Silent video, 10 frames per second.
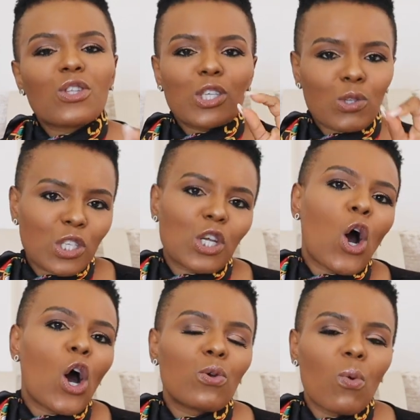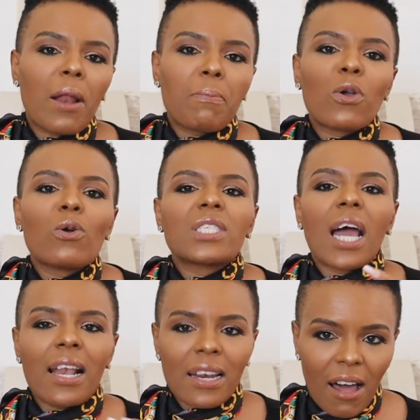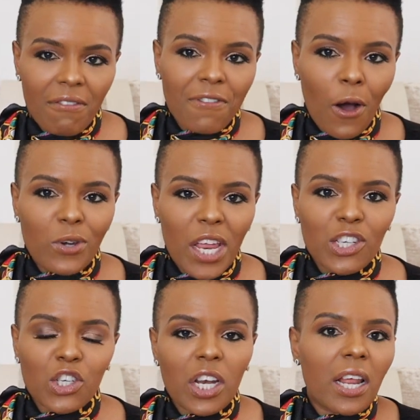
This was a hard one because I love foundation,